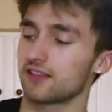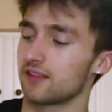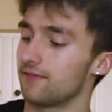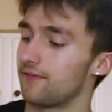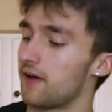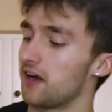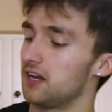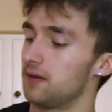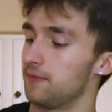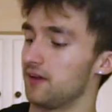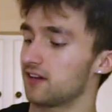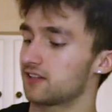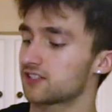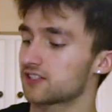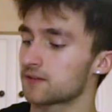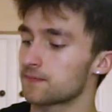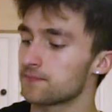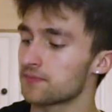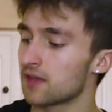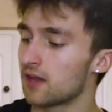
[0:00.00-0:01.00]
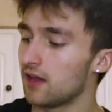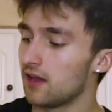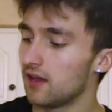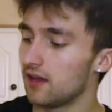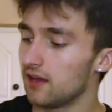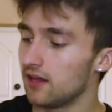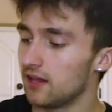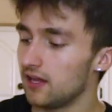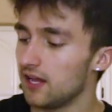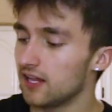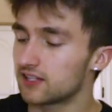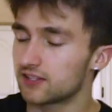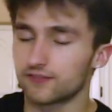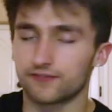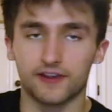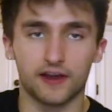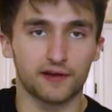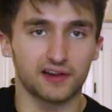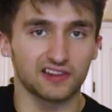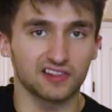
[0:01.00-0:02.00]
on the Vitamix. It's
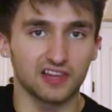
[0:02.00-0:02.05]
very